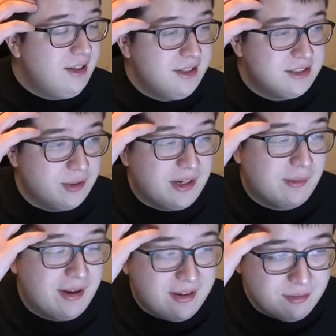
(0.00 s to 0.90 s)
So
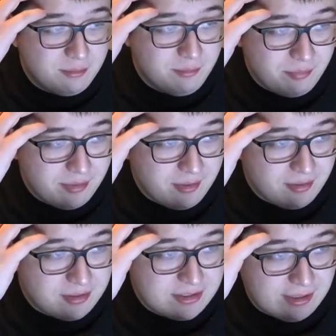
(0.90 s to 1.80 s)
anyway,
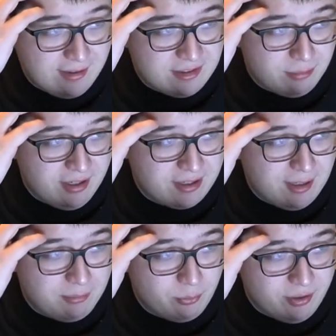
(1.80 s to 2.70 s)
shout out to Black
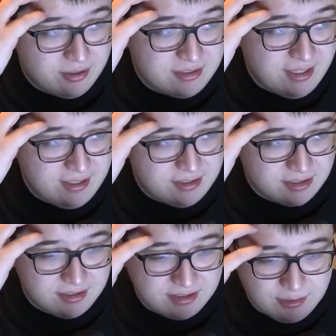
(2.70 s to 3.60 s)
Ops 1, 10 years
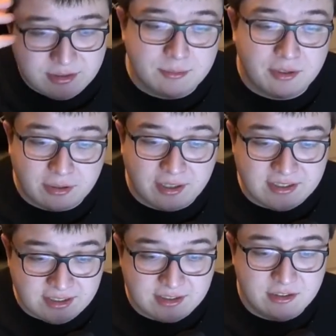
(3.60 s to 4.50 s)
also, which is pretty
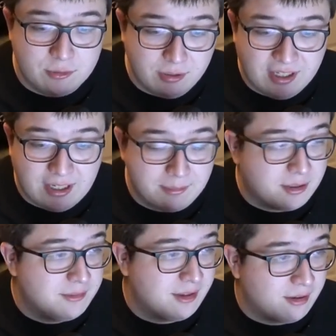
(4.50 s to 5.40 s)
crazy because new Black Ops
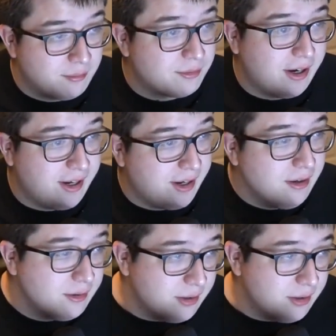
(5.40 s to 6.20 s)
comes out on Friday.